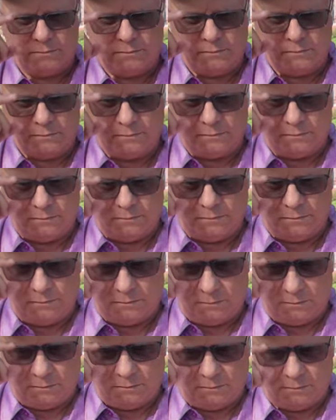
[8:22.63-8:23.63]

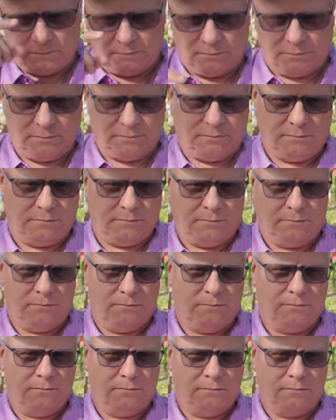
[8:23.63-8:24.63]

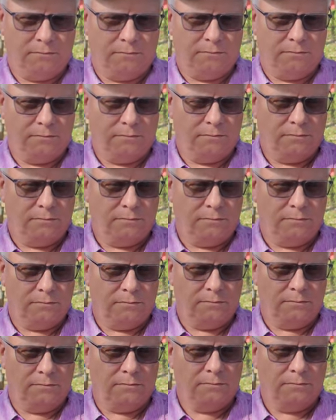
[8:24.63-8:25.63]

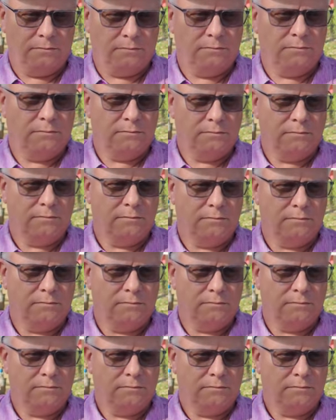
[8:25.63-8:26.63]

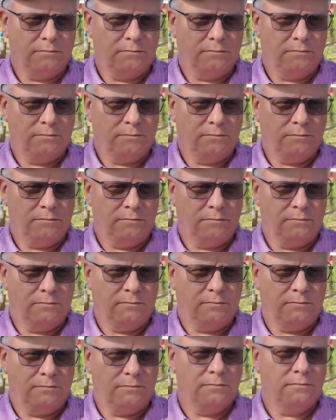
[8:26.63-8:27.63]

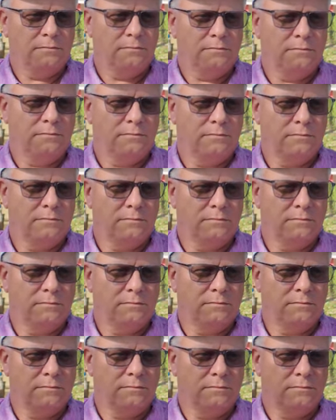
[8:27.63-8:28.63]

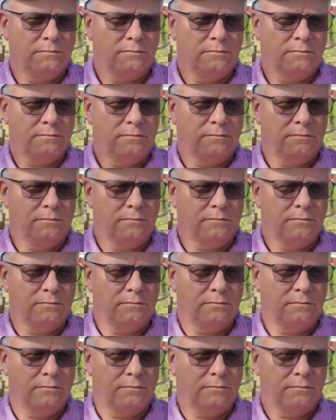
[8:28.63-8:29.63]

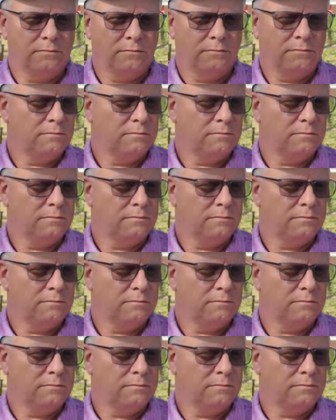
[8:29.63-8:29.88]
The person shown says nothing.